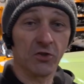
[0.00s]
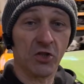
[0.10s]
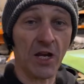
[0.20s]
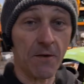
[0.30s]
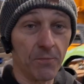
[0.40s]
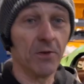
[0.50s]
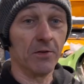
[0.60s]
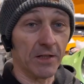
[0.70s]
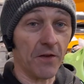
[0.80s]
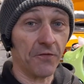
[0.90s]
cheap
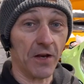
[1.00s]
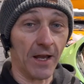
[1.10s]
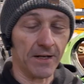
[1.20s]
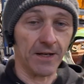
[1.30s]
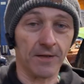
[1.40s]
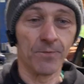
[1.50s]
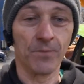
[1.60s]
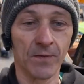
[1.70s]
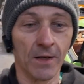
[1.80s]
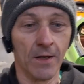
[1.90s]
gift idea.
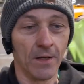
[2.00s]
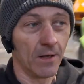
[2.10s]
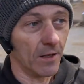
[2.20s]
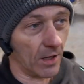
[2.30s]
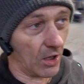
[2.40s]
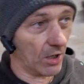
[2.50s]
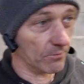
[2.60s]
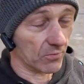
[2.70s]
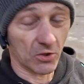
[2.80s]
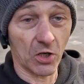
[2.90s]
I'm
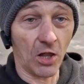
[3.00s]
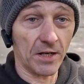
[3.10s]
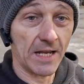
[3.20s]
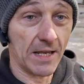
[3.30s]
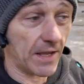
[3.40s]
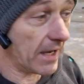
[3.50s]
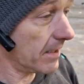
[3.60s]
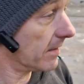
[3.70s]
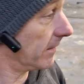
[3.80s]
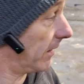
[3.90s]
going to call it a day there.